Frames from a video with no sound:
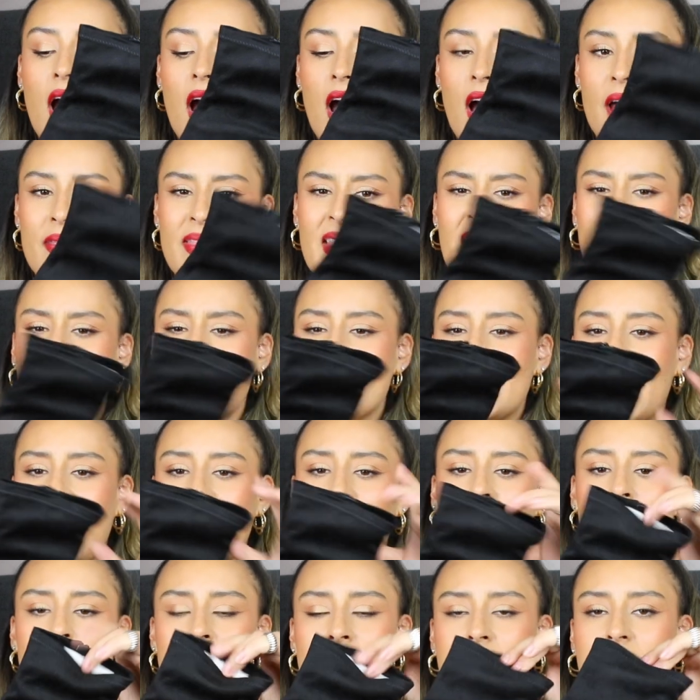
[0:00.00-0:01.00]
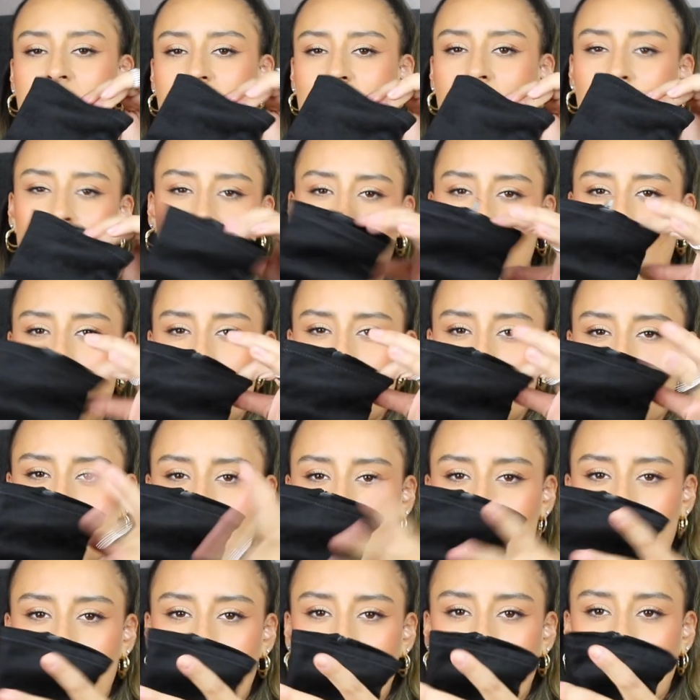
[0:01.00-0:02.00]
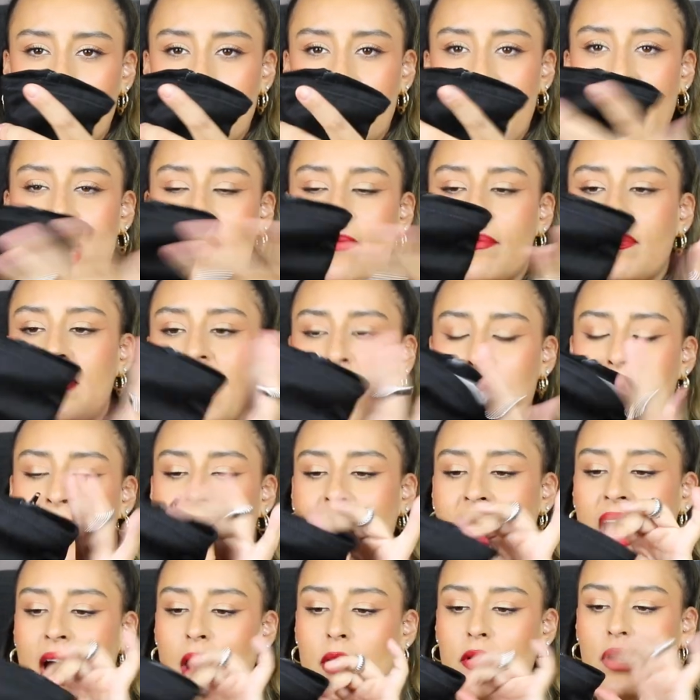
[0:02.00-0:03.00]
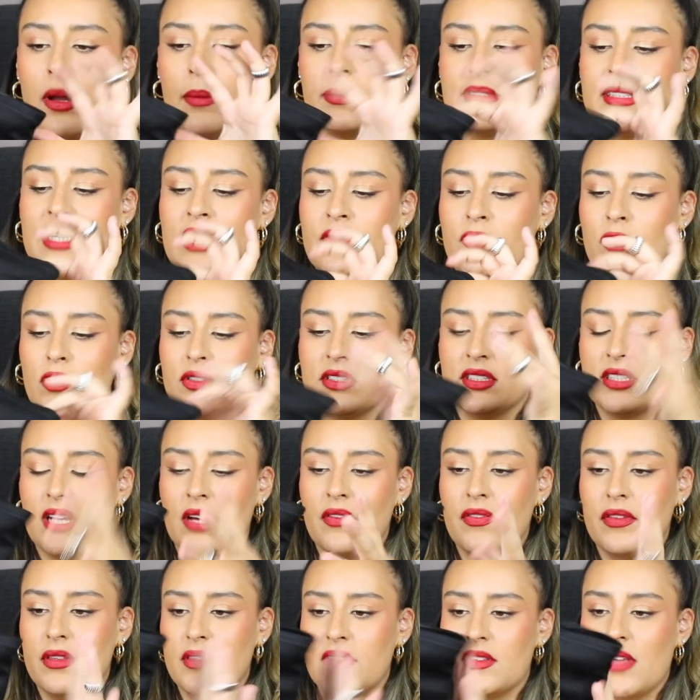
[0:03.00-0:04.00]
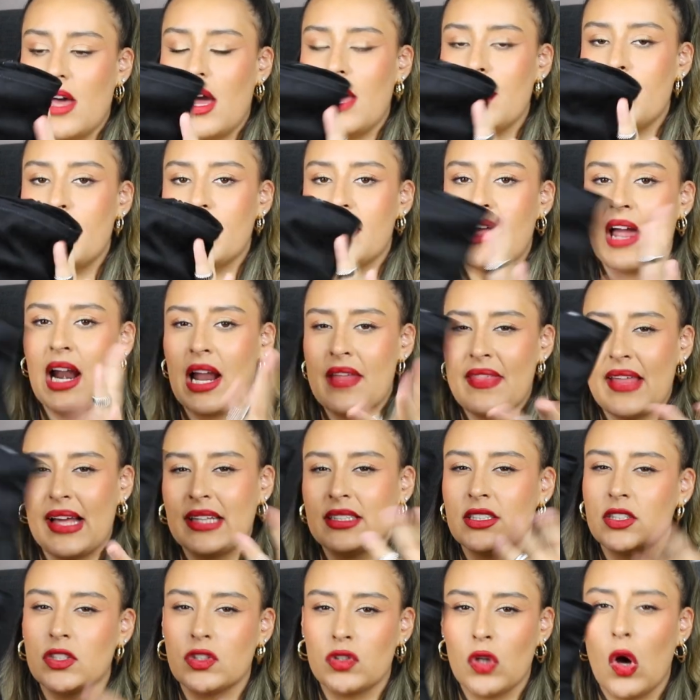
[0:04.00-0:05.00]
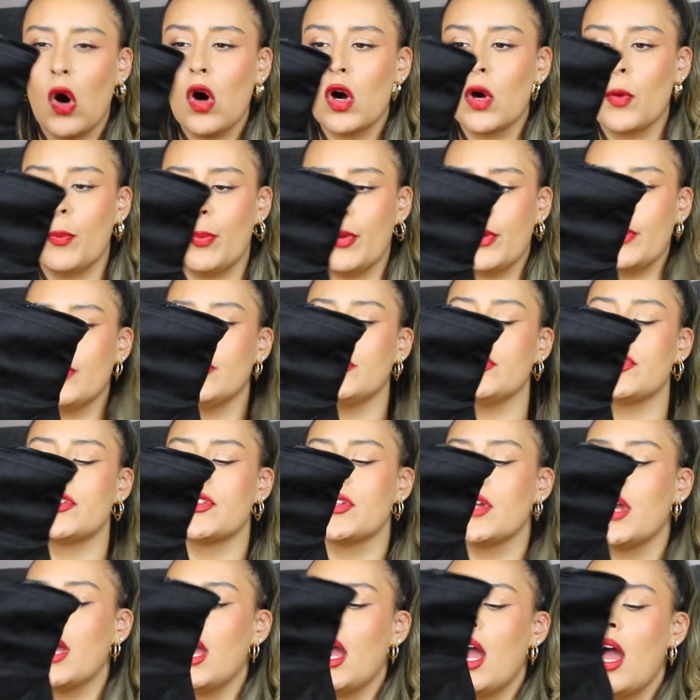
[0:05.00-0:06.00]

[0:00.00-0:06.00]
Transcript: and they're like that kind of sock. They're being held up because they've got stuff inside, but they're like that sock boot.